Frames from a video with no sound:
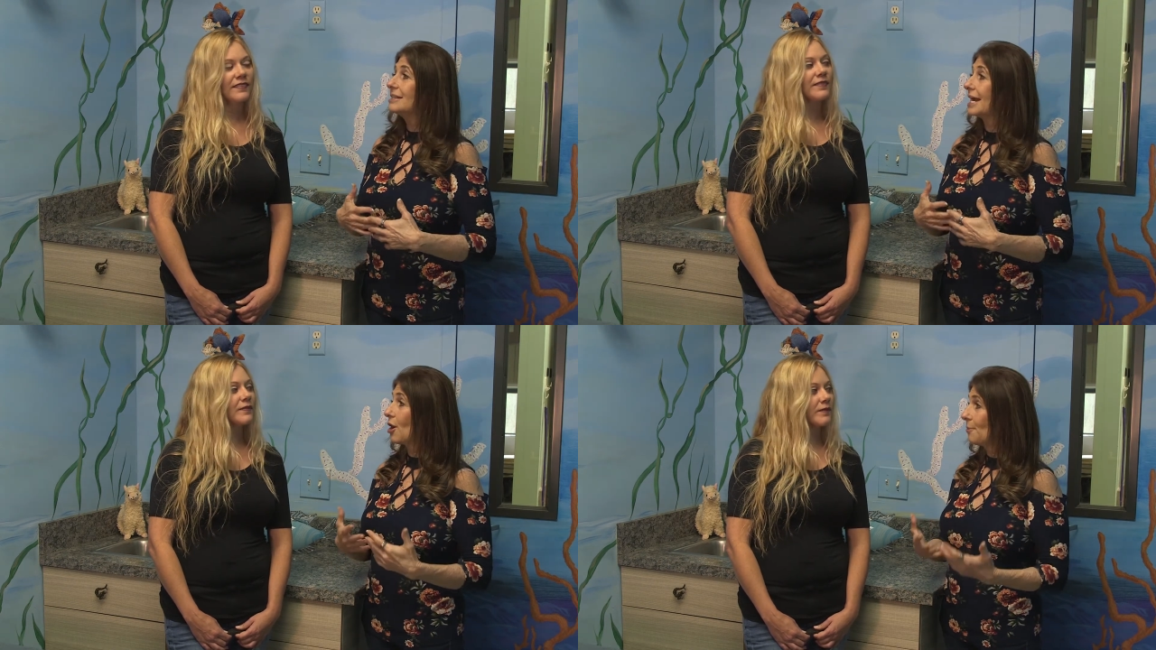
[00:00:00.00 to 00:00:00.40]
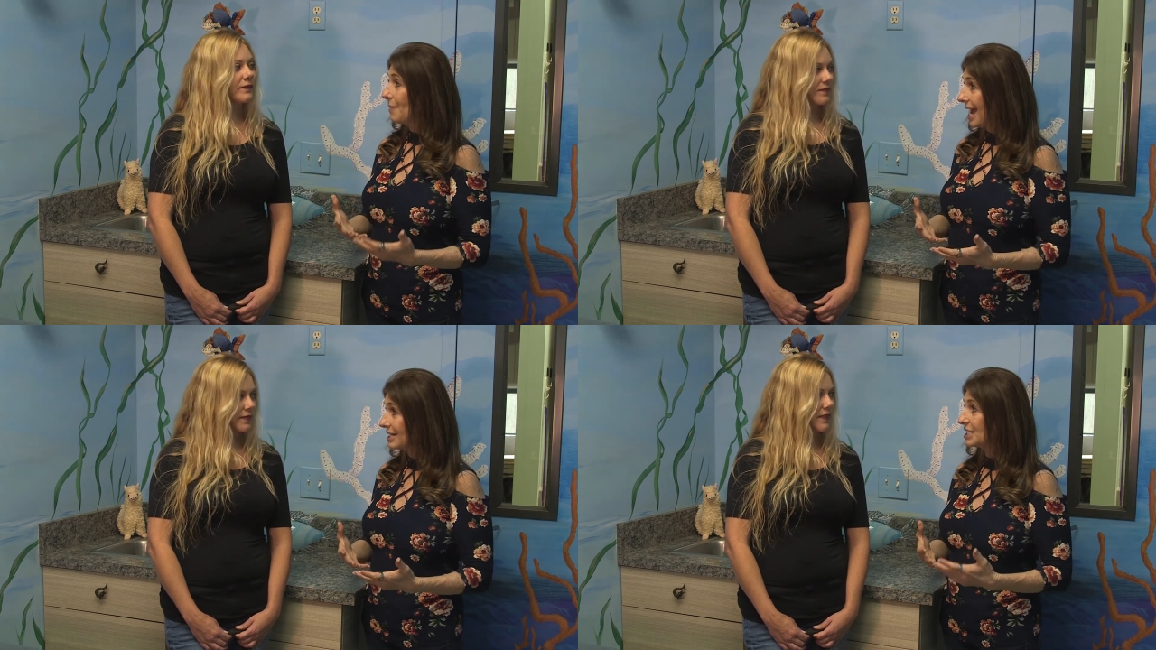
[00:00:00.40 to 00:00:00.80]
Speaker 1: like our
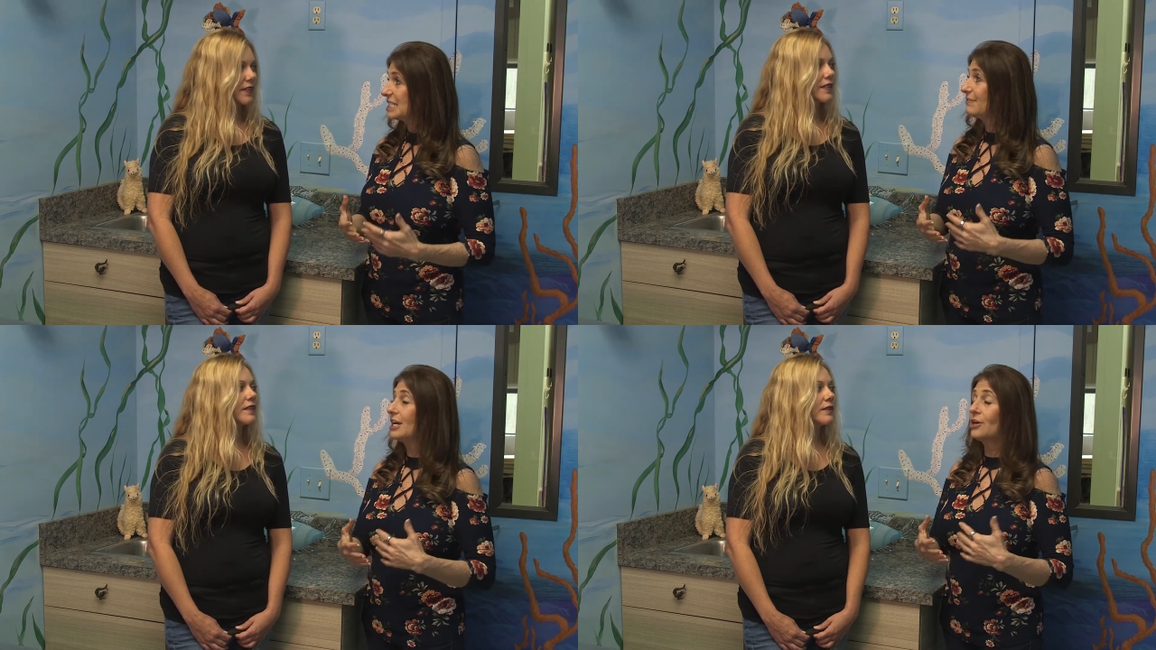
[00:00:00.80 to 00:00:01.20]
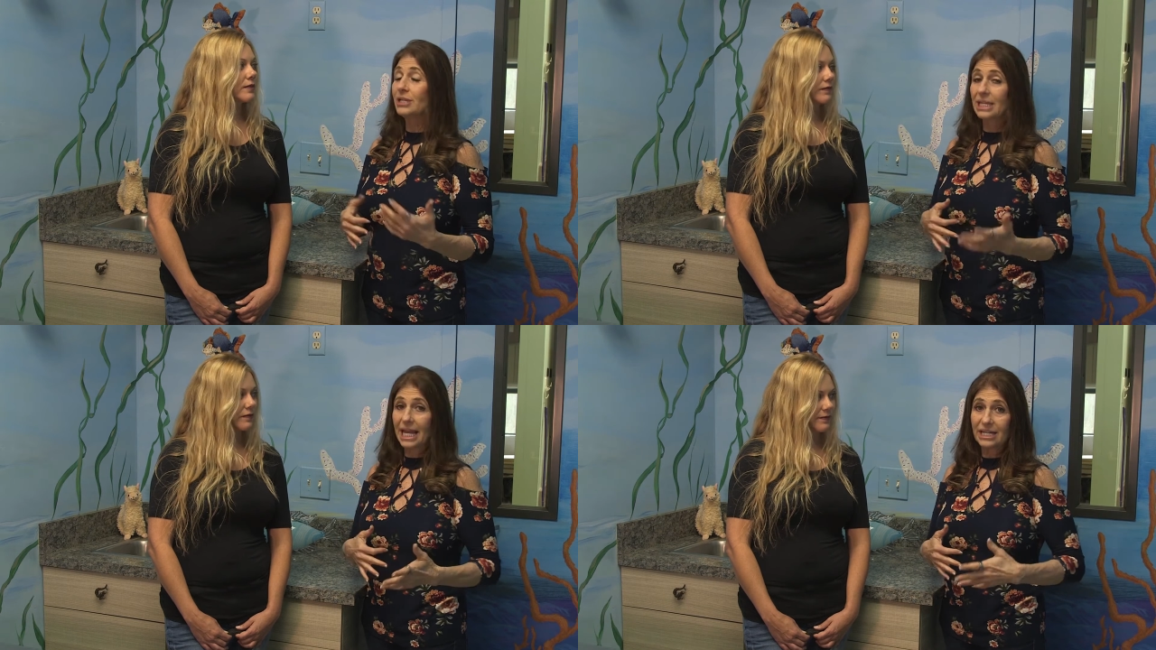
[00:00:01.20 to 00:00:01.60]

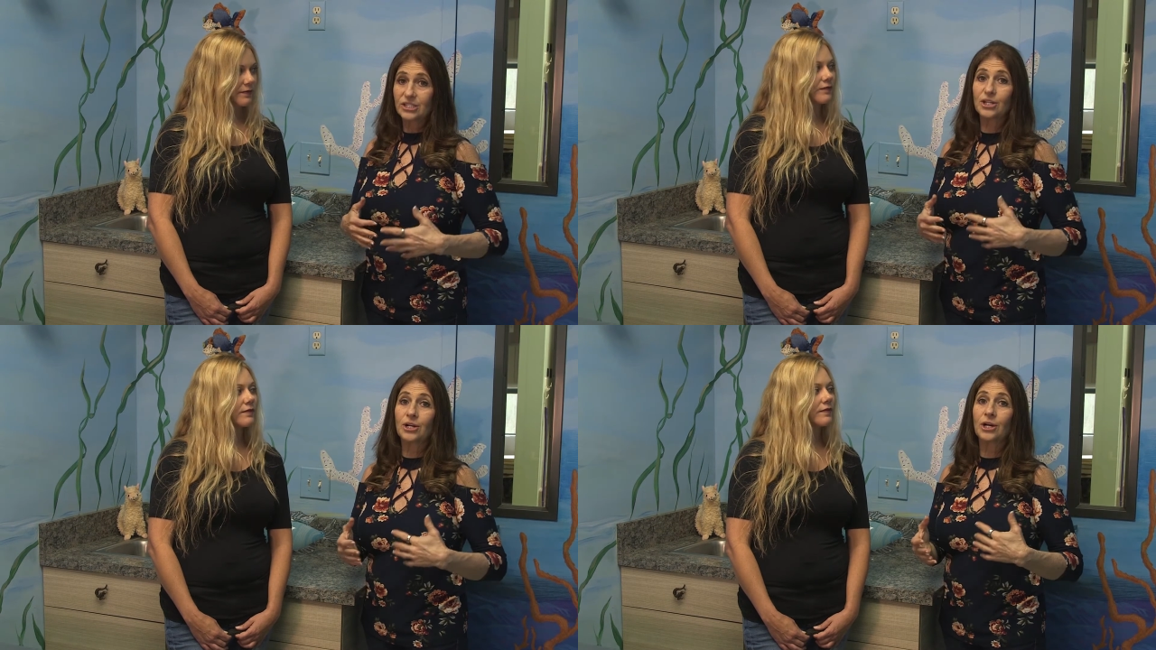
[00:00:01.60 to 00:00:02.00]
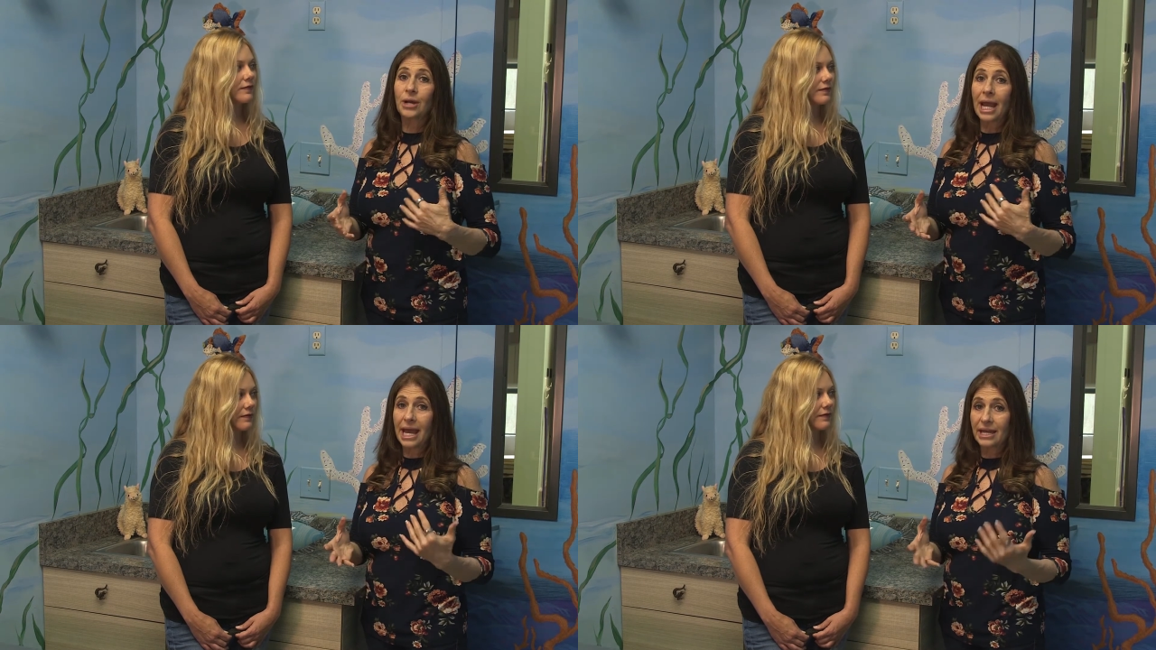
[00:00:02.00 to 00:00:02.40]
magnesphere and
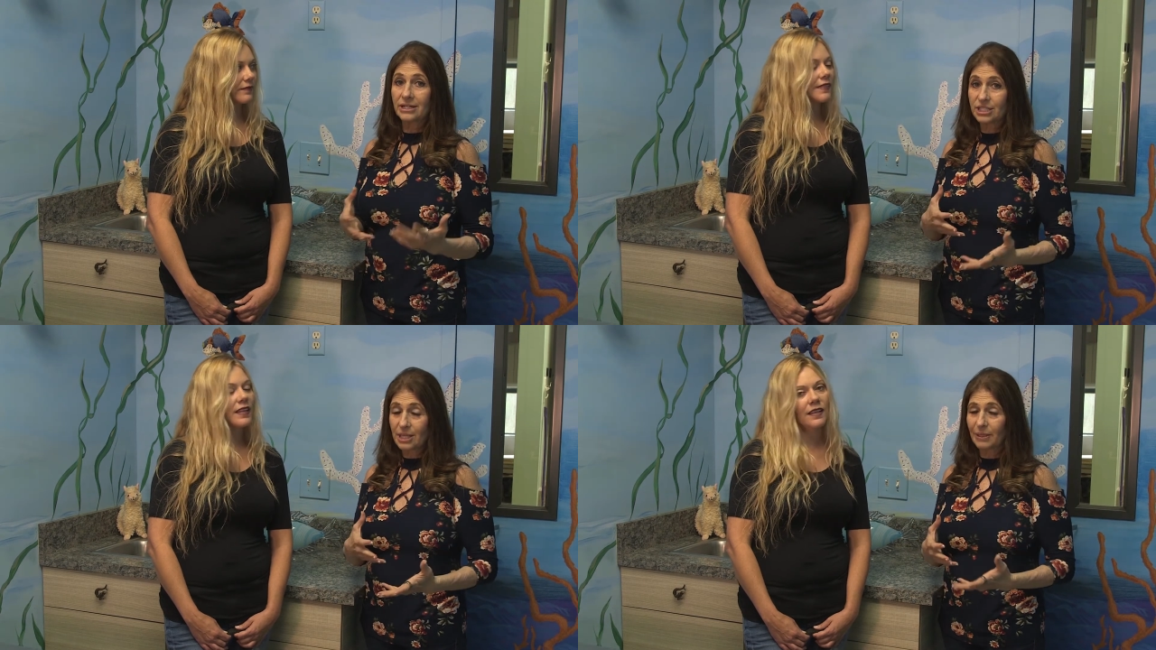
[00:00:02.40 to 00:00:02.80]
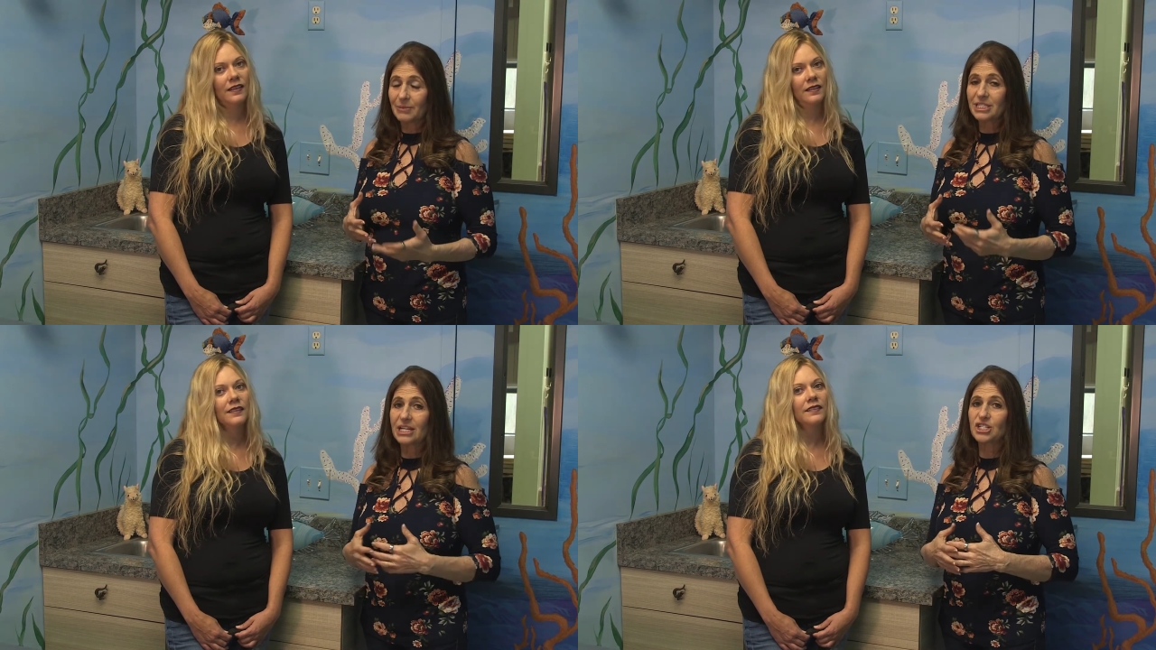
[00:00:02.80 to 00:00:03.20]
laser and
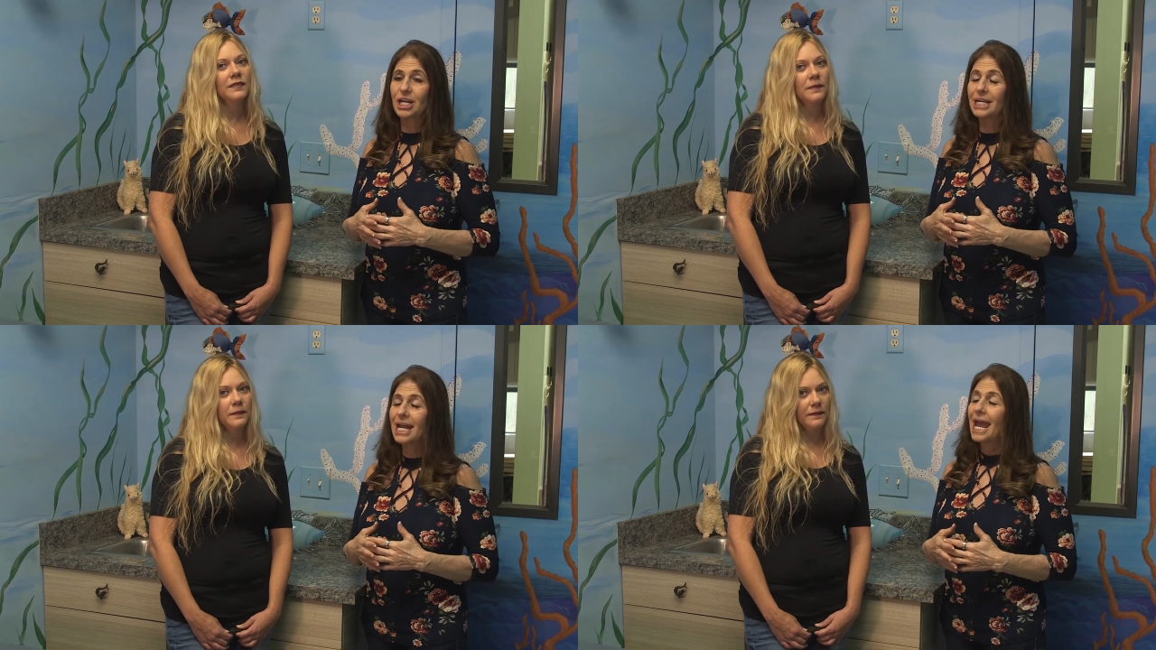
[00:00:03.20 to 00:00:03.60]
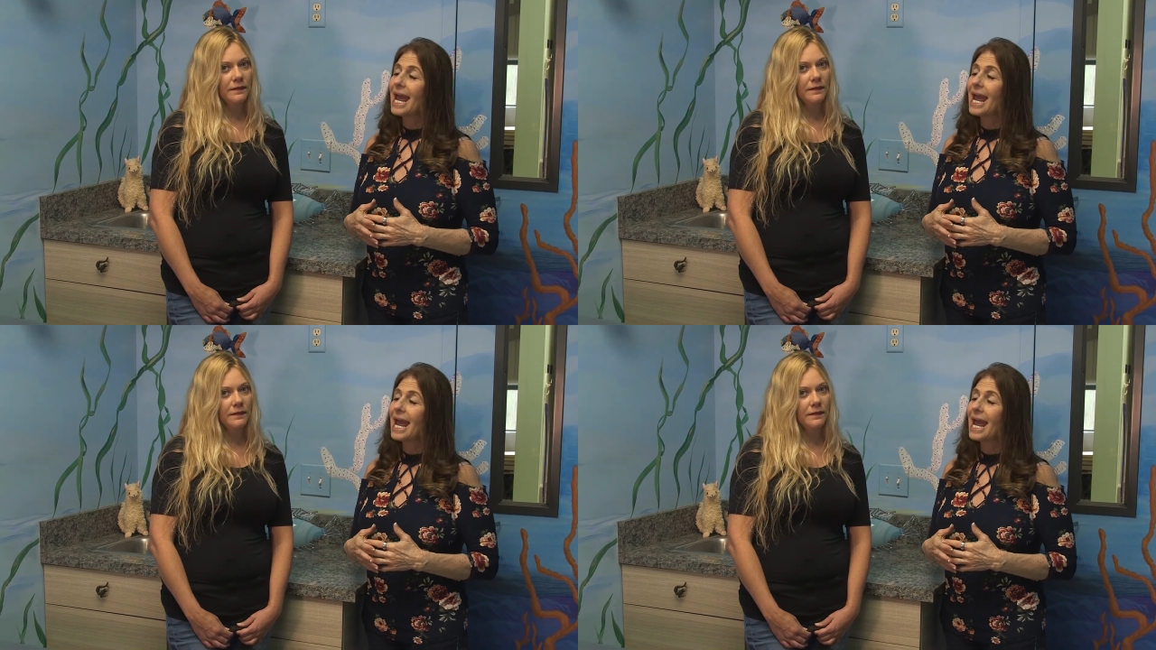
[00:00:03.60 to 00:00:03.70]
supplementation,